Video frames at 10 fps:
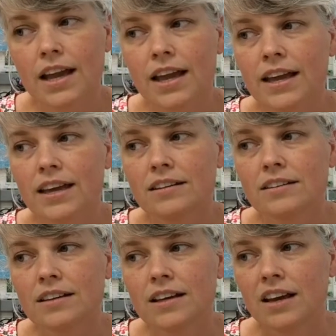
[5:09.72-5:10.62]
And
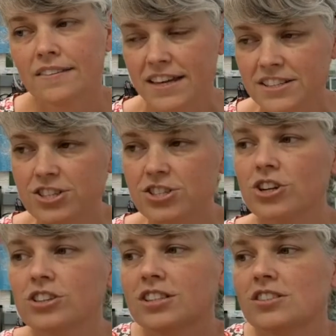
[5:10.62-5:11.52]
they just
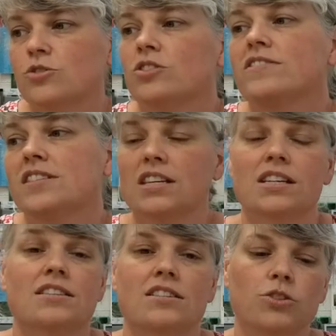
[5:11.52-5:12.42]
start to sort of see
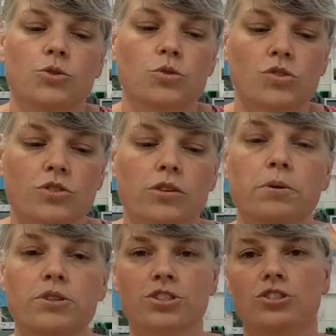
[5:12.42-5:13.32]
it as a tool. So it
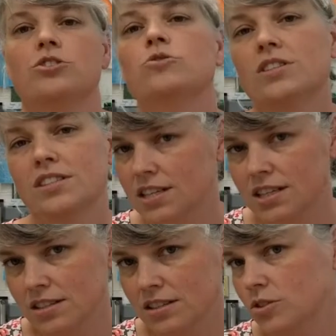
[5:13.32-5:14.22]
pushes you to see it
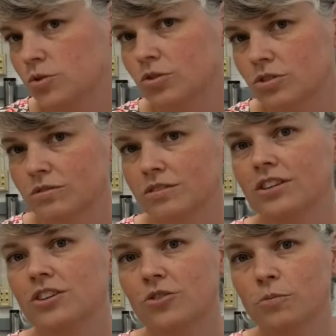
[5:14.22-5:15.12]
as a tool,
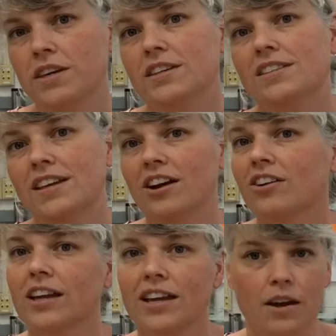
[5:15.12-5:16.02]
because they're
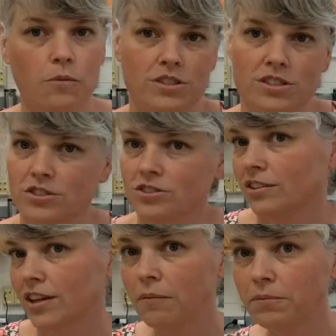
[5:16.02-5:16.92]
like, can't we just use our
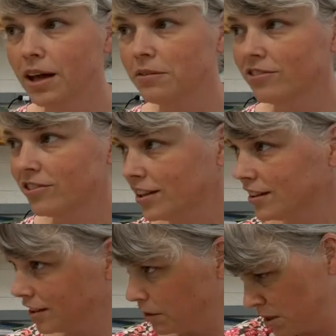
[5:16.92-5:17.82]
laptops for
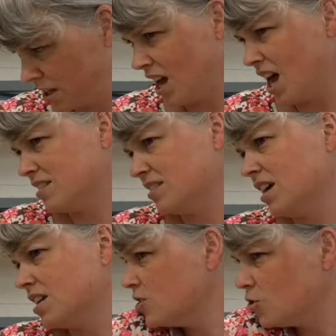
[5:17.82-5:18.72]
this? And I'm like, yes,
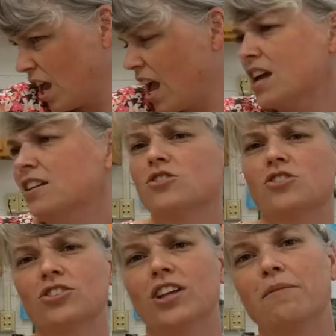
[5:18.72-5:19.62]
you can use
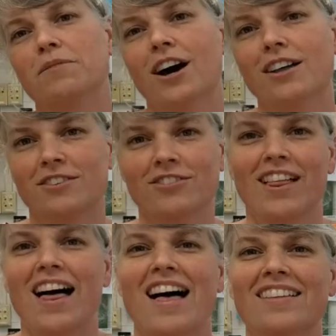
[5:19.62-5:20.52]
your laptops for
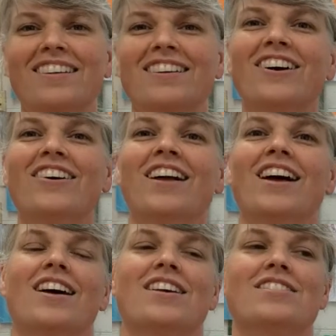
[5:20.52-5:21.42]
that, Yeah.
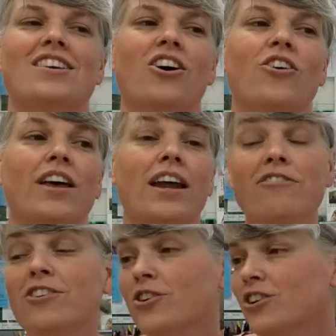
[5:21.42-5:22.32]
So, and
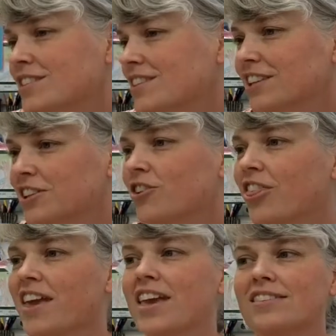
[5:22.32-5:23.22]
I've noticed little
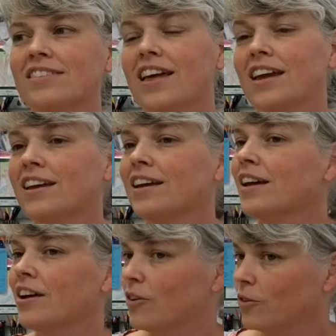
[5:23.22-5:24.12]
things like,
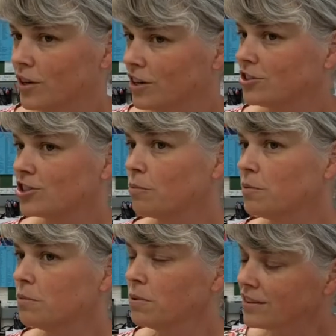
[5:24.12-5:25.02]
we don't
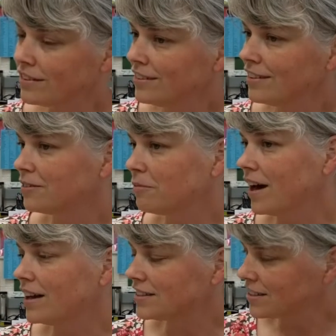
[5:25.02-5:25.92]
sharpen the pencils as
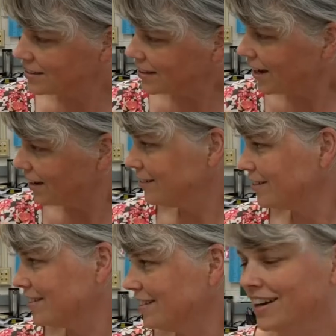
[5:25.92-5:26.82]
much. Isn't that
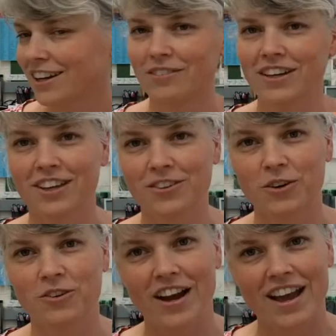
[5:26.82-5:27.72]
interesting? Because
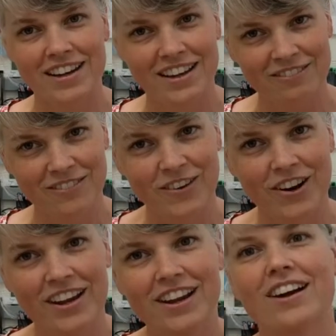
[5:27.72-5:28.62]
we're writing more
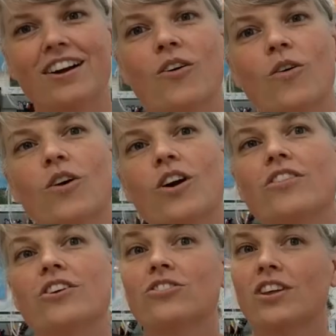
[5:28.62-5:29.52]
here, or
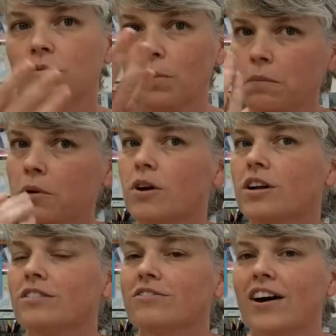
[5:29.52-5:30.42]
there's less
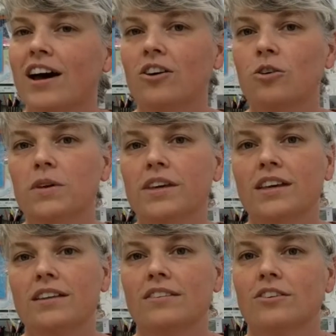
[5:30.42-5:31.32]
paperwork to file
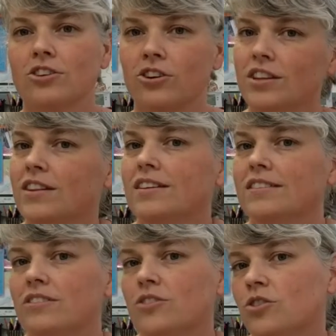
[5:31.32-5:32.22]
because they're turning things
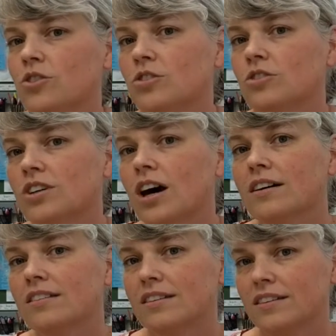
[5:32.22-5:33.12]
in through Google
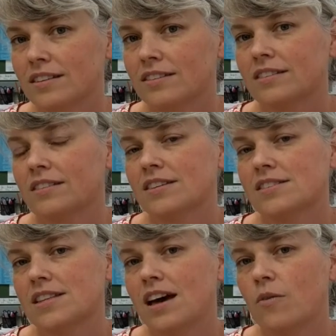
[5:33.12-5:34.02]
Docs, and it's
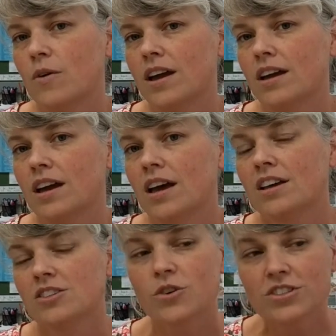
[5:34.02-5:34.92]
that way.
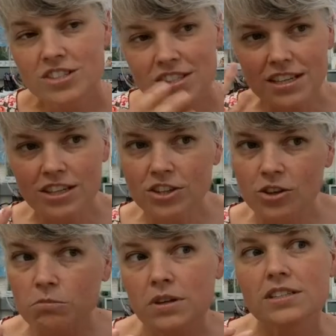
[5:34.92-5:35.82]
So I just think,
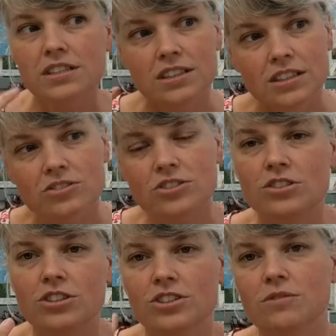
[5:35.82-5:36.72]
mentally you just
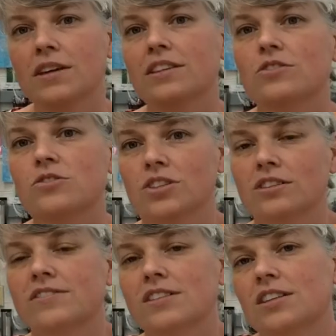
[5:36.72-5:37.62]
start to make those
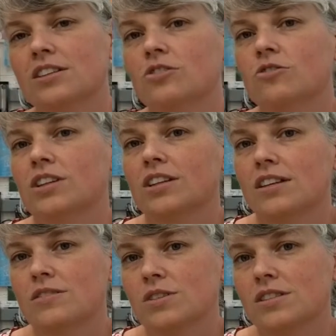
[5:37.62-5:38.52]
shifts, and then you
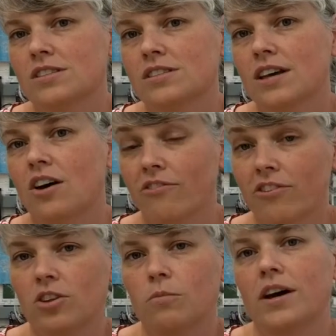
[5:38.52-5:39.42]
realize what's
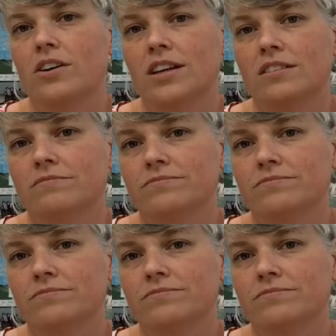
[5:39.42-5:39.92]
helpful about it.